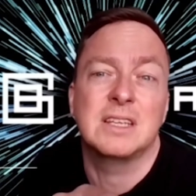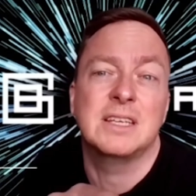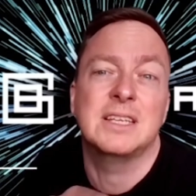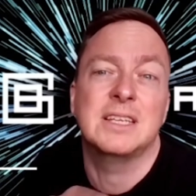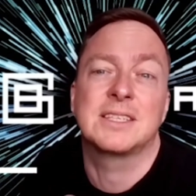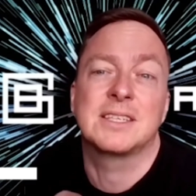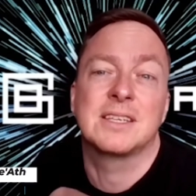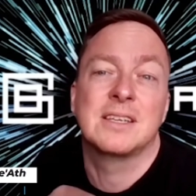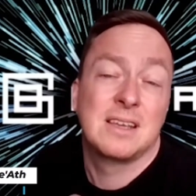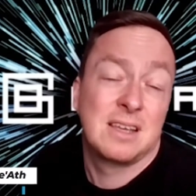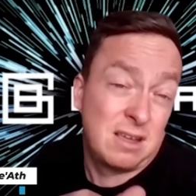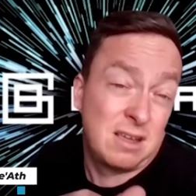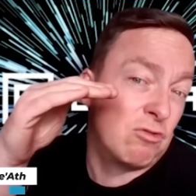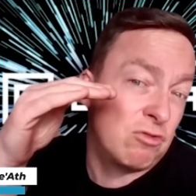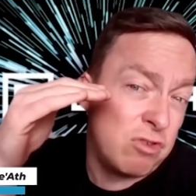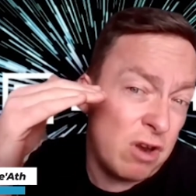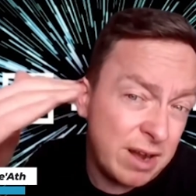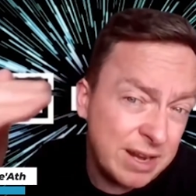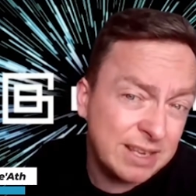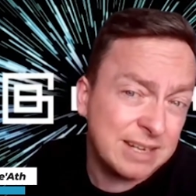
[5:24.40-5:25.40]
that is
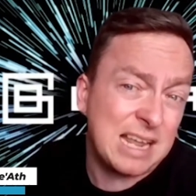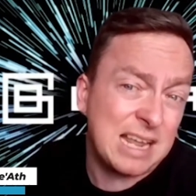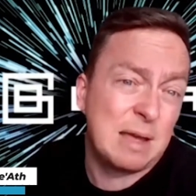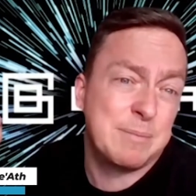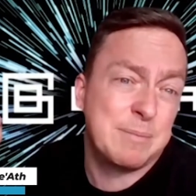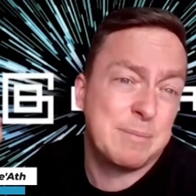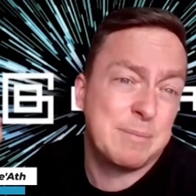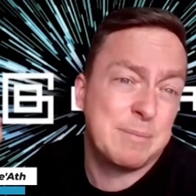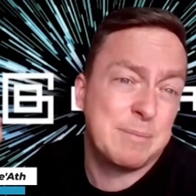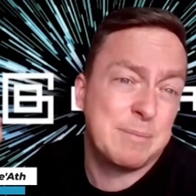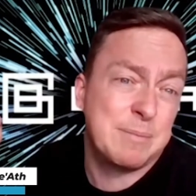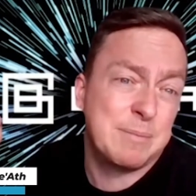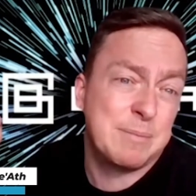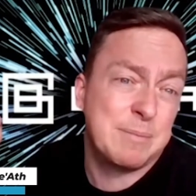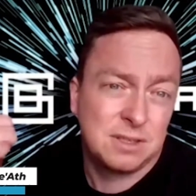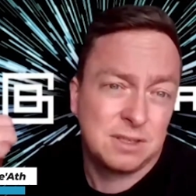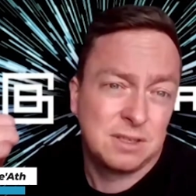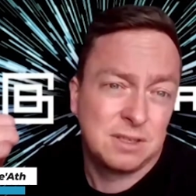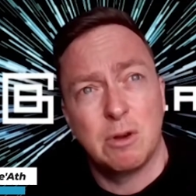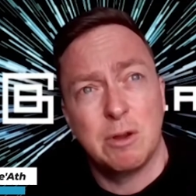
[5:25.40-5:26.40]
running that
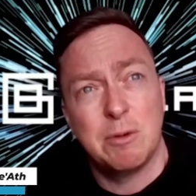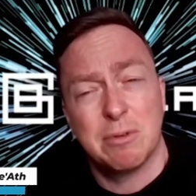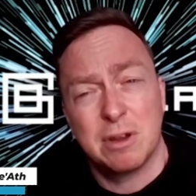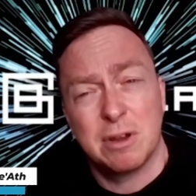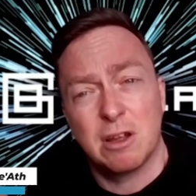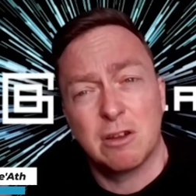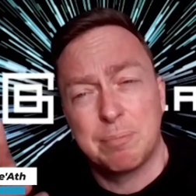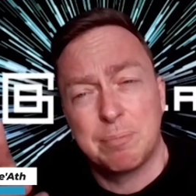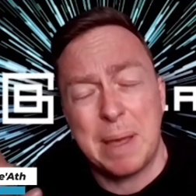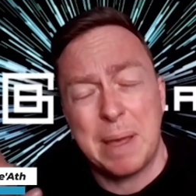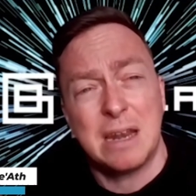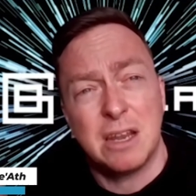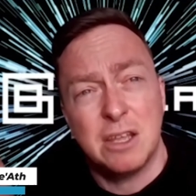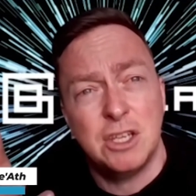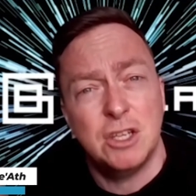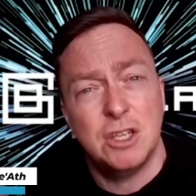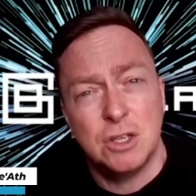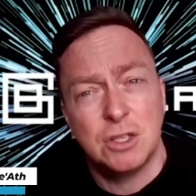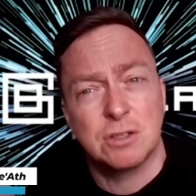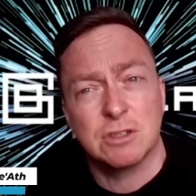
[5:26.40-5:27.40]
metaverse. We bring a better
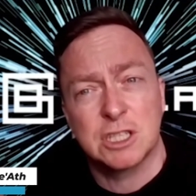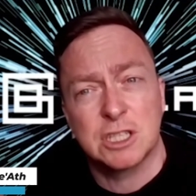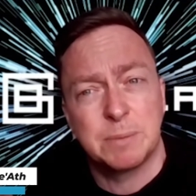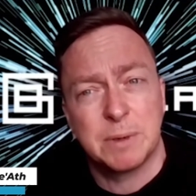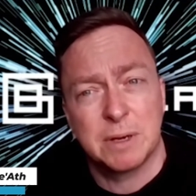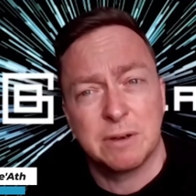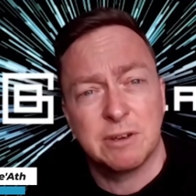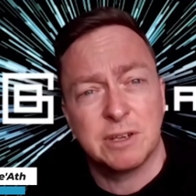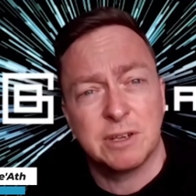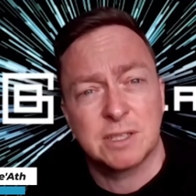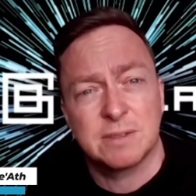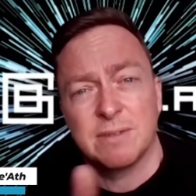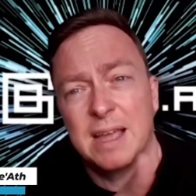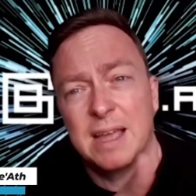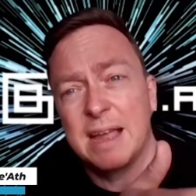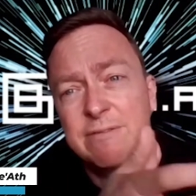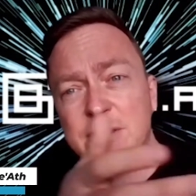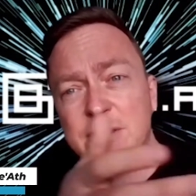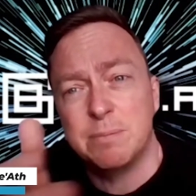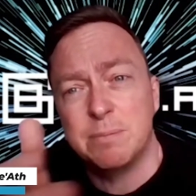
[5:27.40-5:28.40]
user experience for
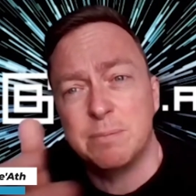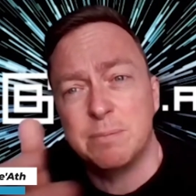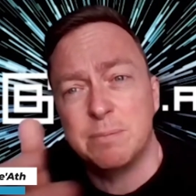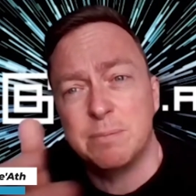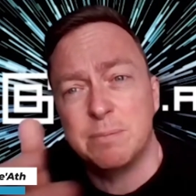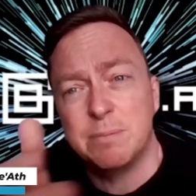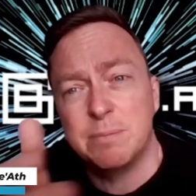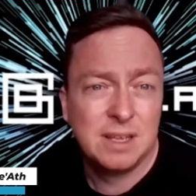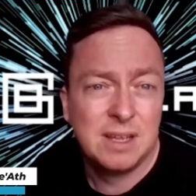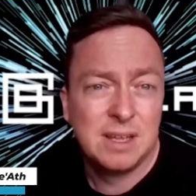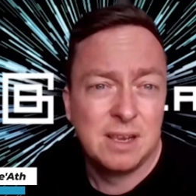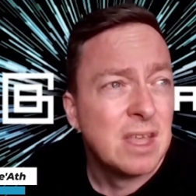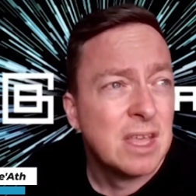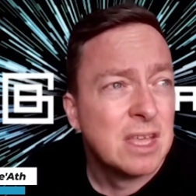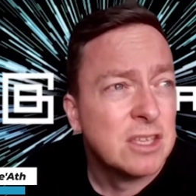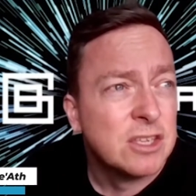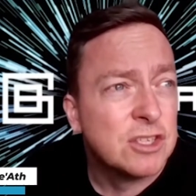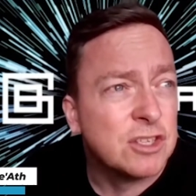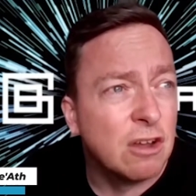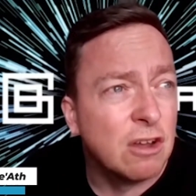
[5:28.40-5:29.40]
everybody.
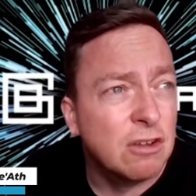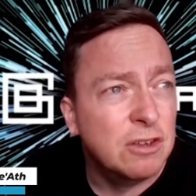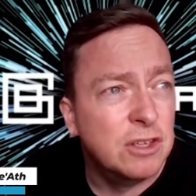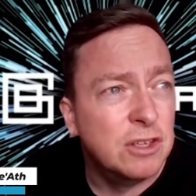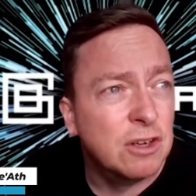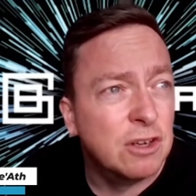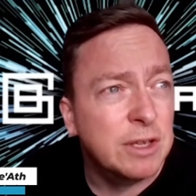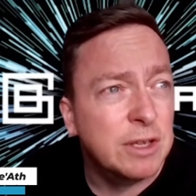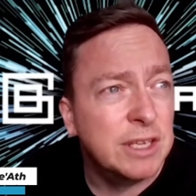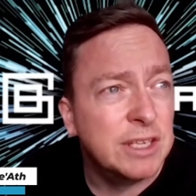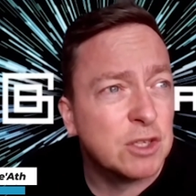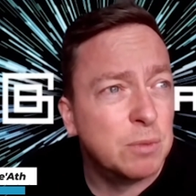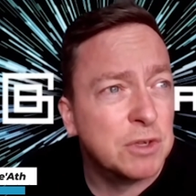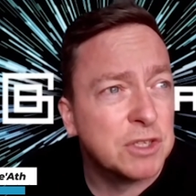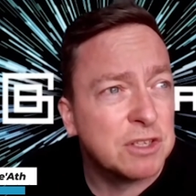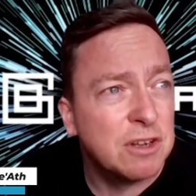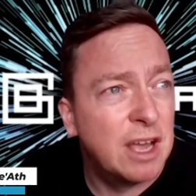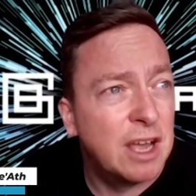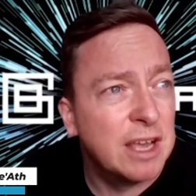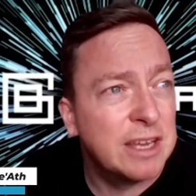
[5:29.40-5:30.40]
So, you know, it's
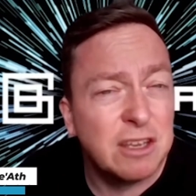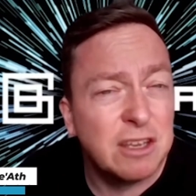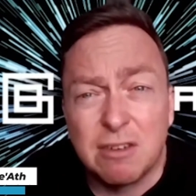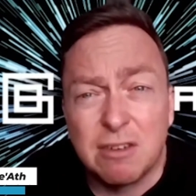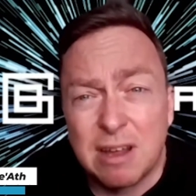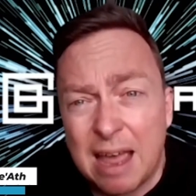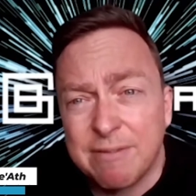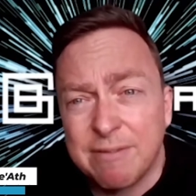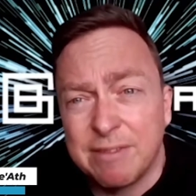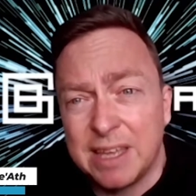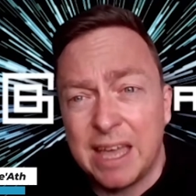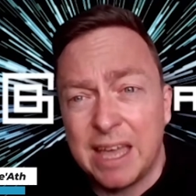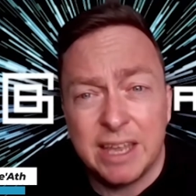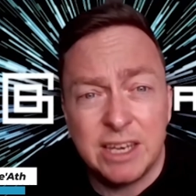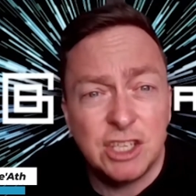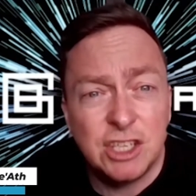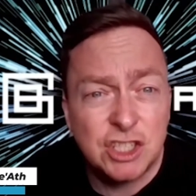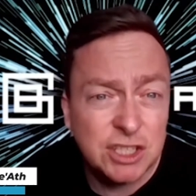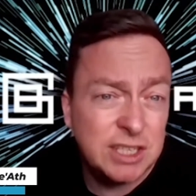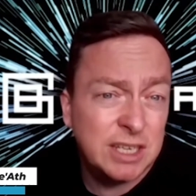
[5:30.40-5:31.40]
almost like, you know, having
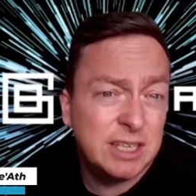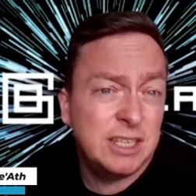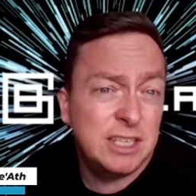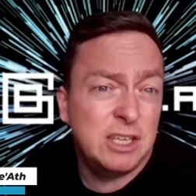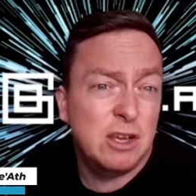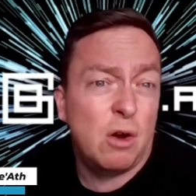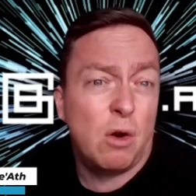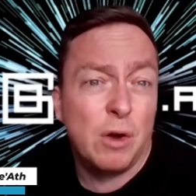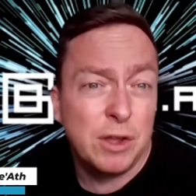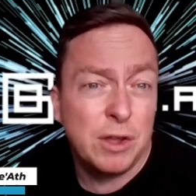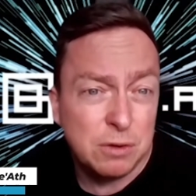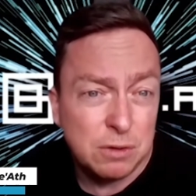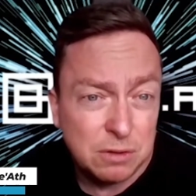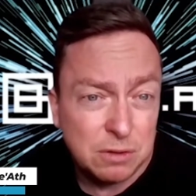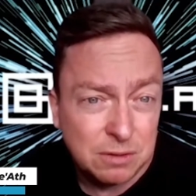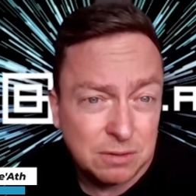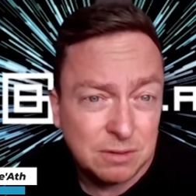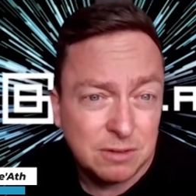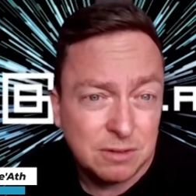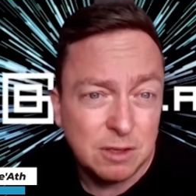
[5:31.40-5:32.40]
engine in the
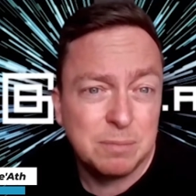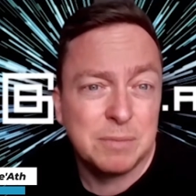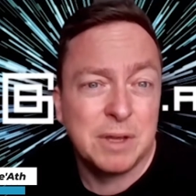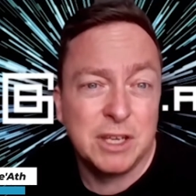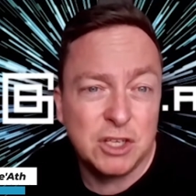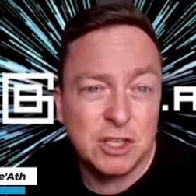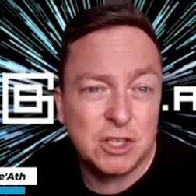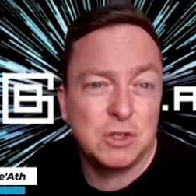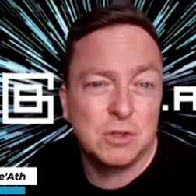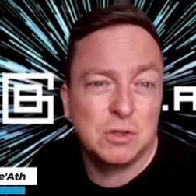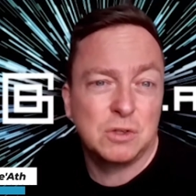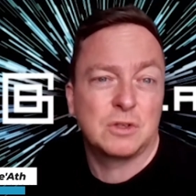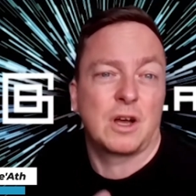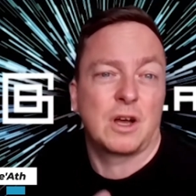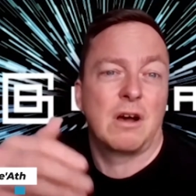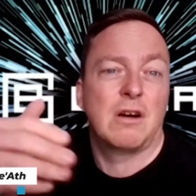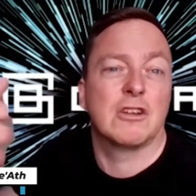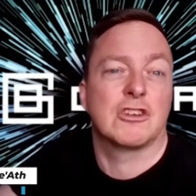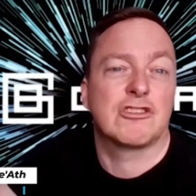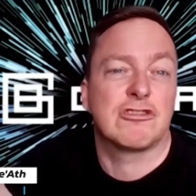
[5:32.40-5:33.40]
oil that makes your
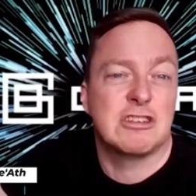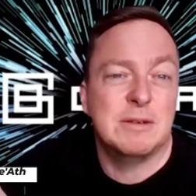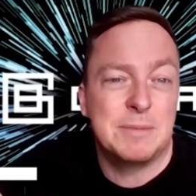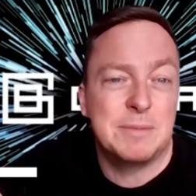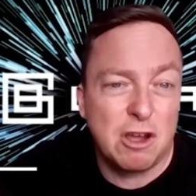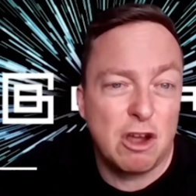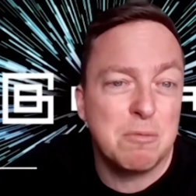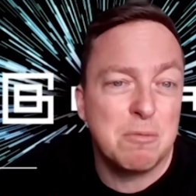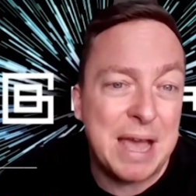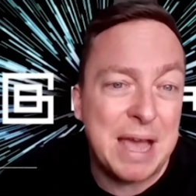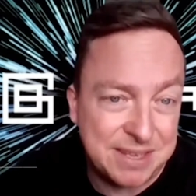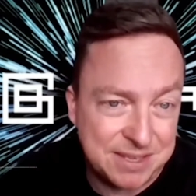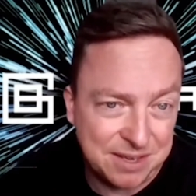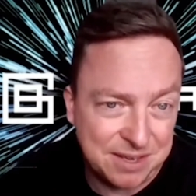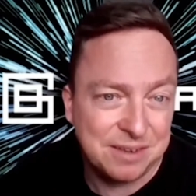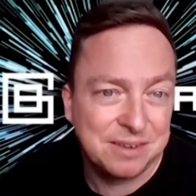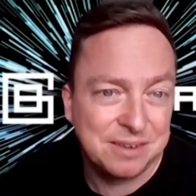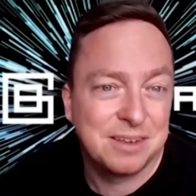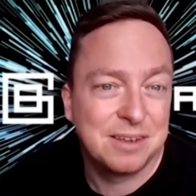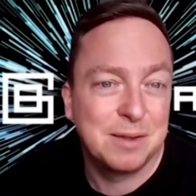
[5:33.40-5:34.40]
car trip go
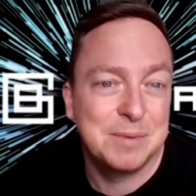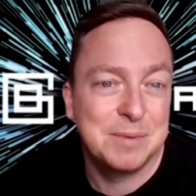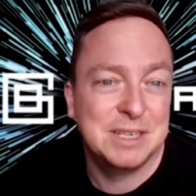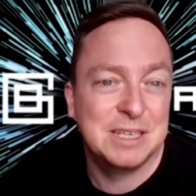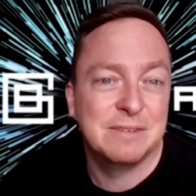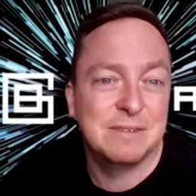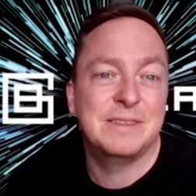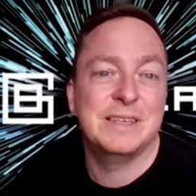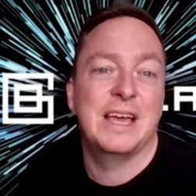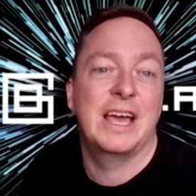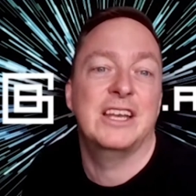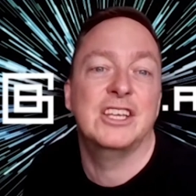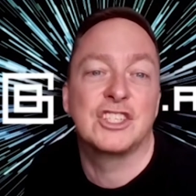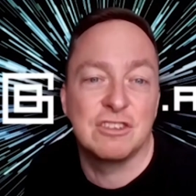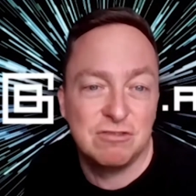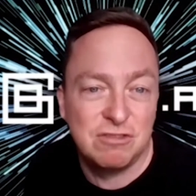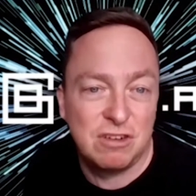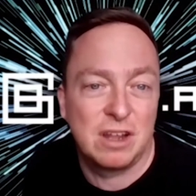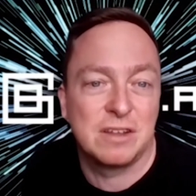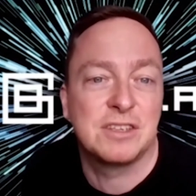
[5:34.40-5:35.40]
better. I mean, if the
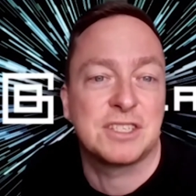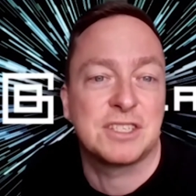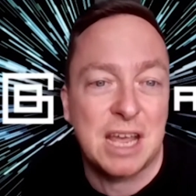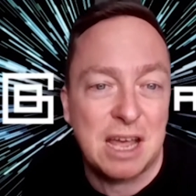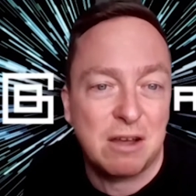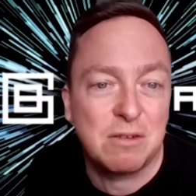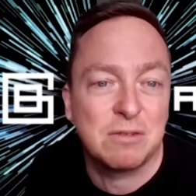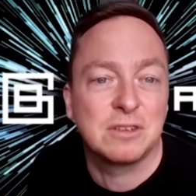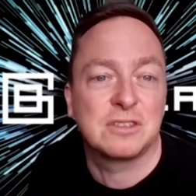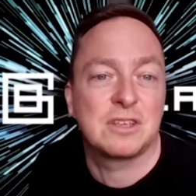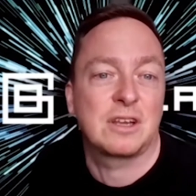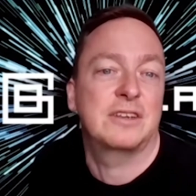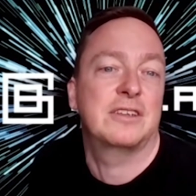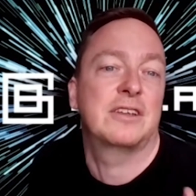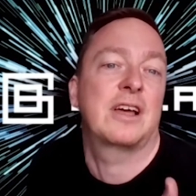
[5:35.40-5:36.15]
engine runs out and